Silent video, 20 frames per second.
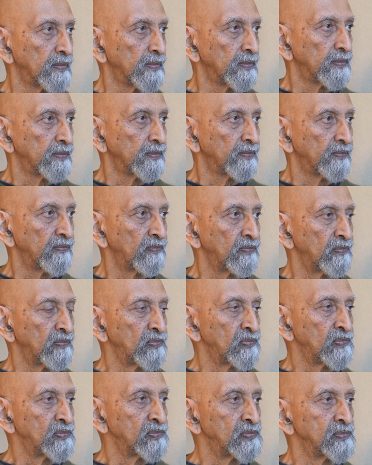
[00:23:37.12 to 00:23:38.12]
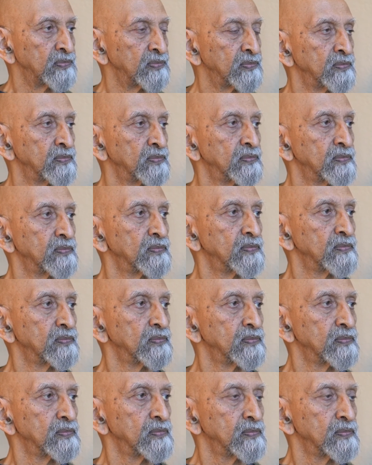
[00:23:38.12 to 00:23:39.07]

What are you trying to impart to them?